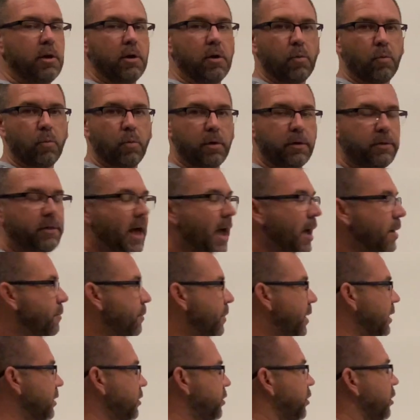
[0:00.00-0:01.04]
well, that
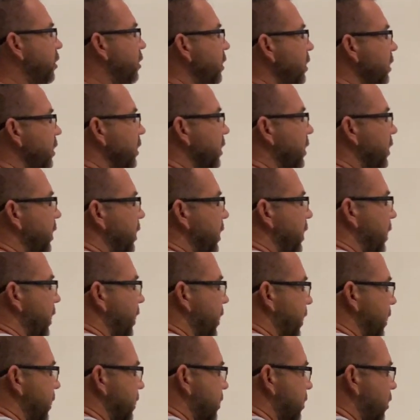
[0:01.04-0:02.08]
measure
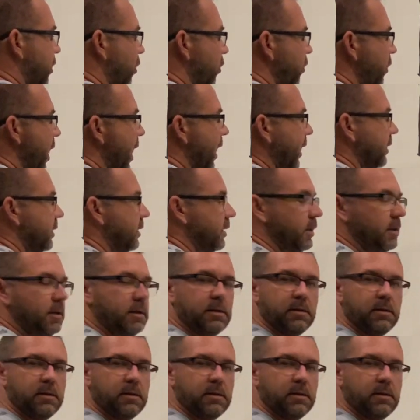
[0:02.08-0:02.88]
is correct.